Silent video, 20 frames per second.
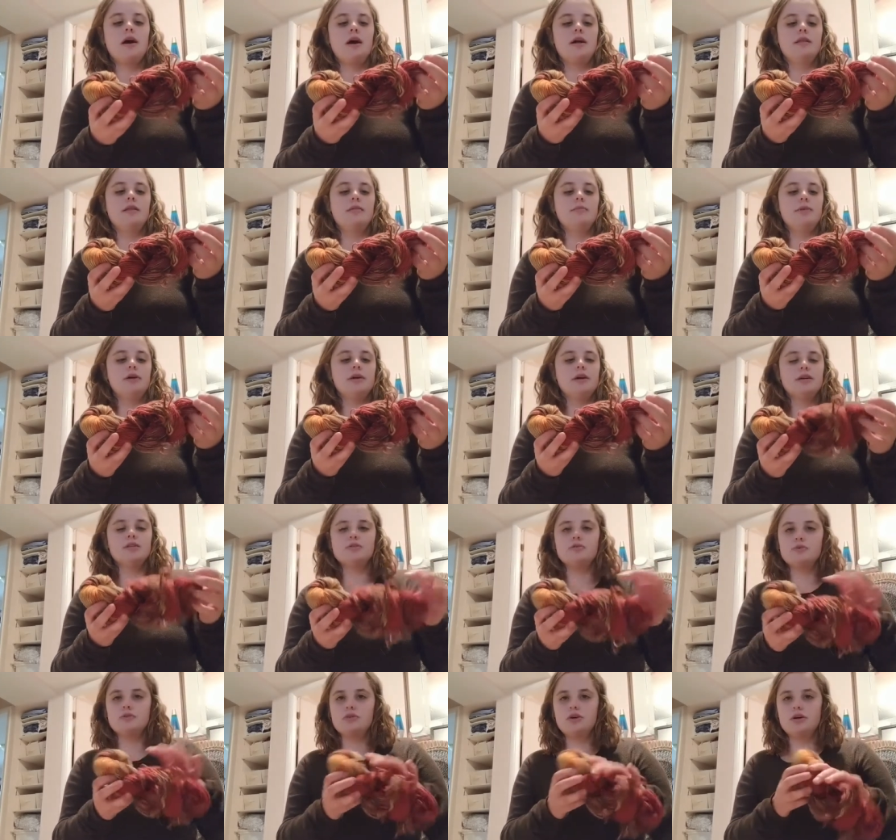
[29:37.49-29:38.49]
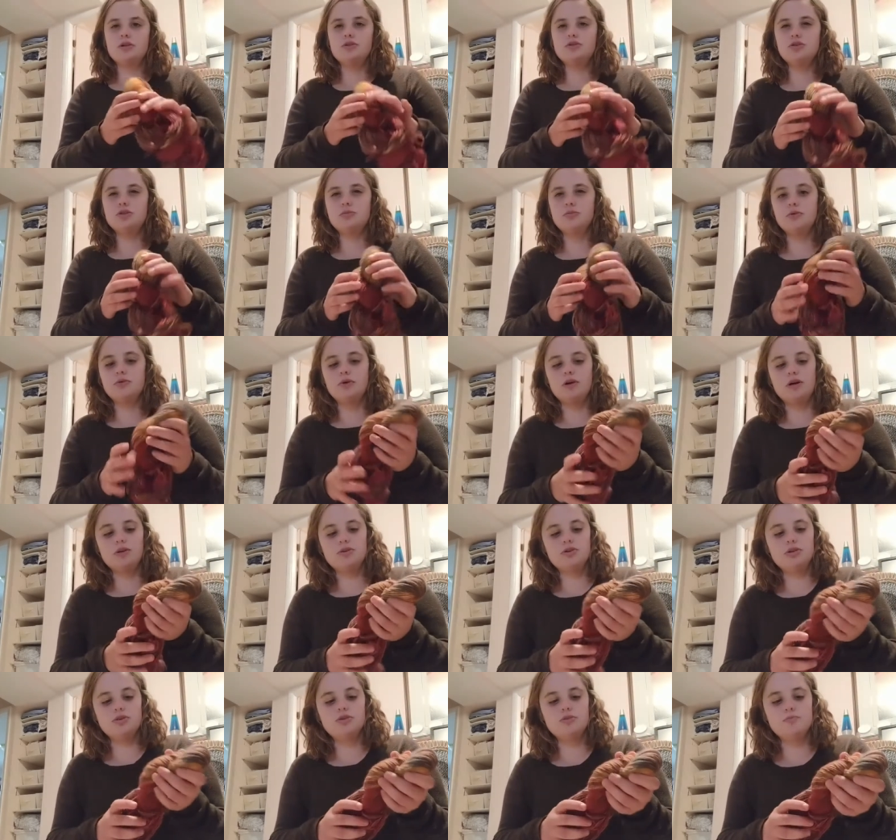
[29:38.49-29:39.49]
And then because it was
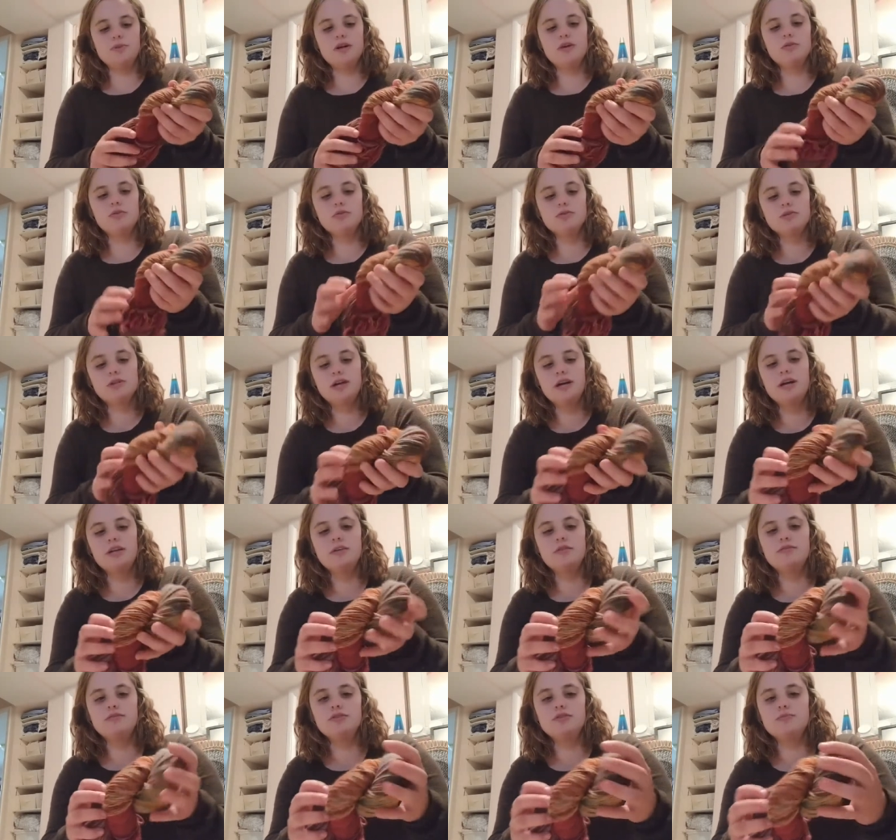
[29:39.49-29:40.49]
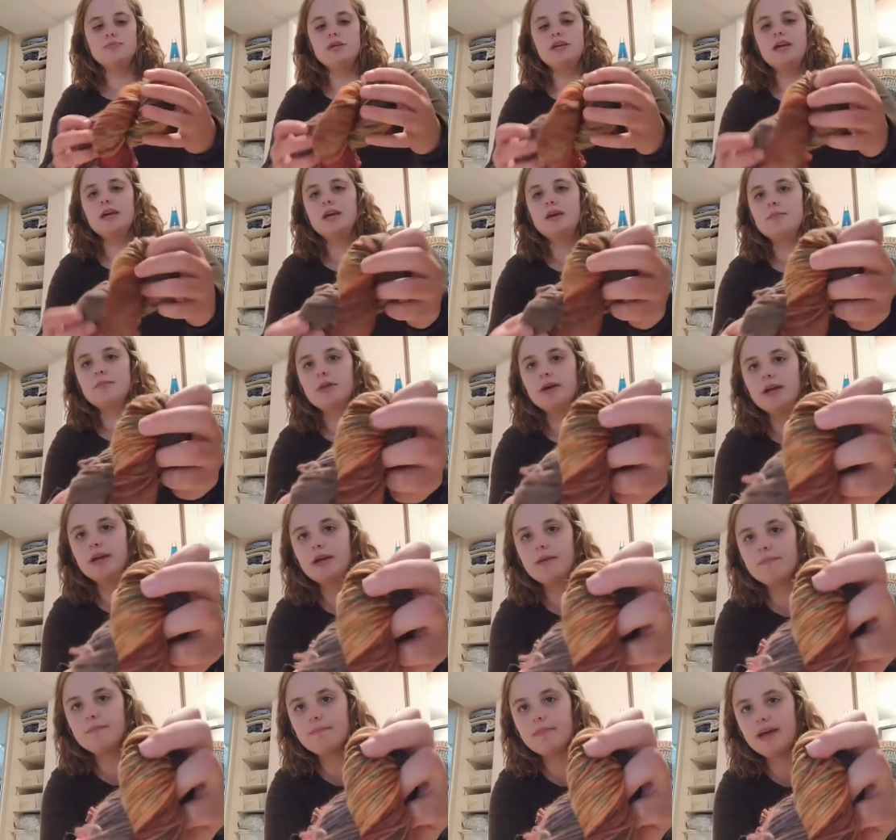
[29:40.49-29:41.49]
non-superwash, our speckles kind of just became
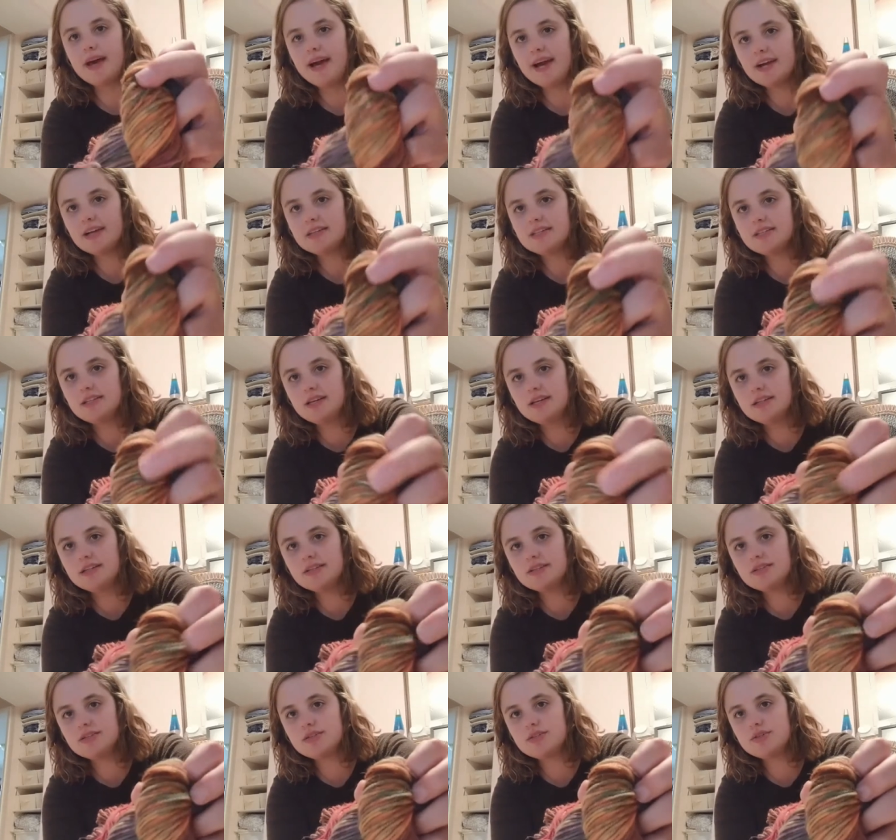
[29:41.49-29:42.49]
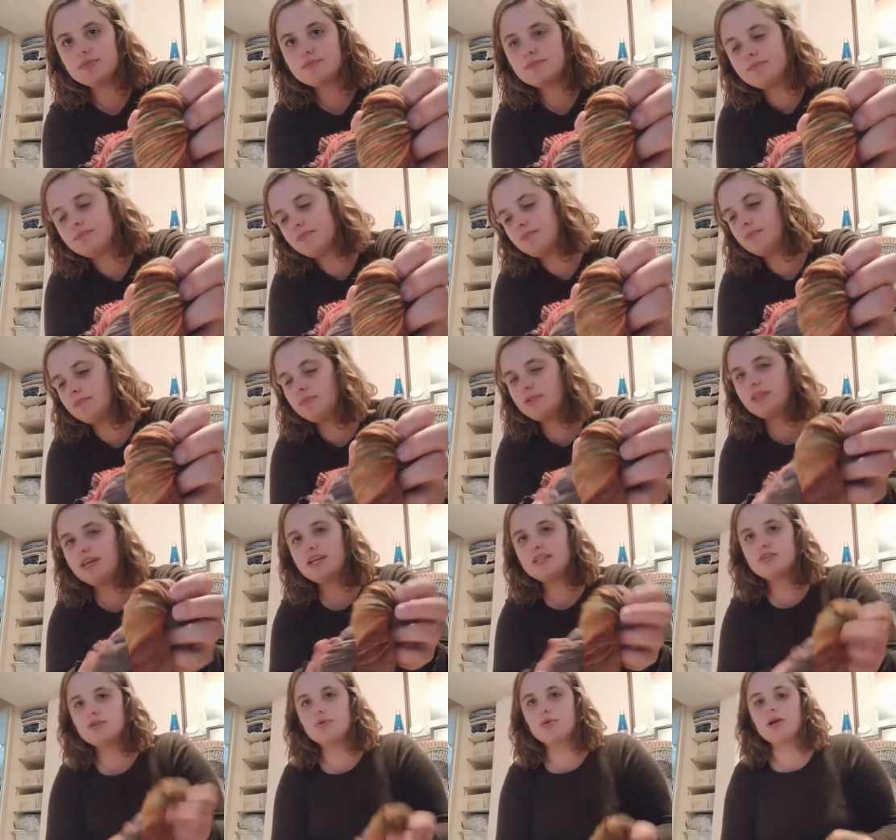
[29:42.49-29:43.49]
like accents, but
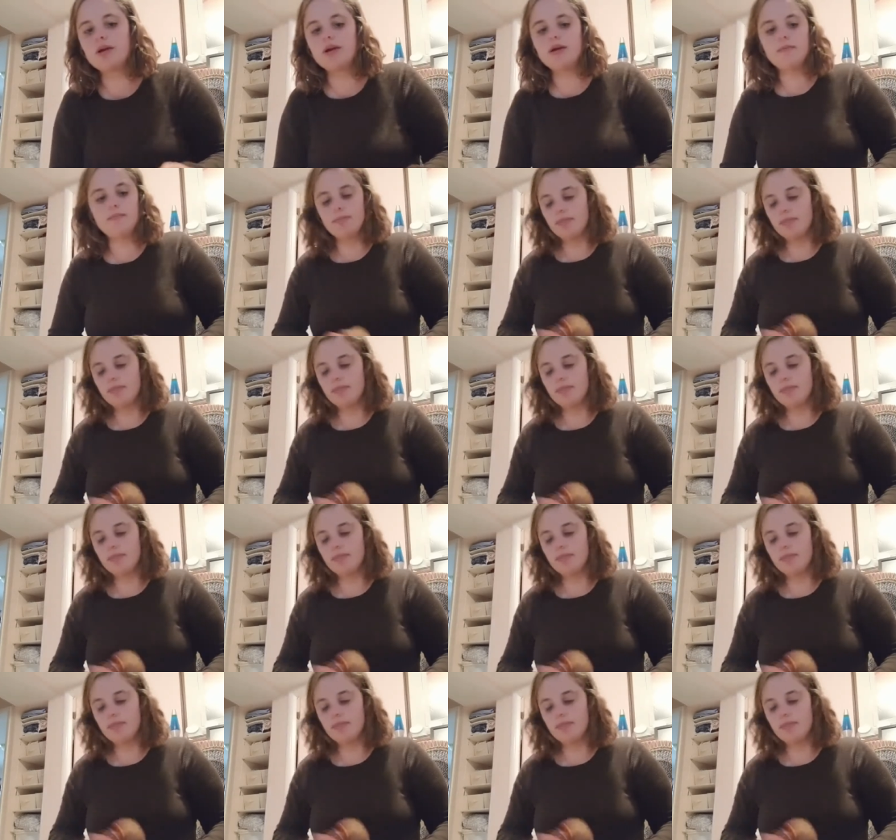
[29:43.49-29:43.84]
that's okay.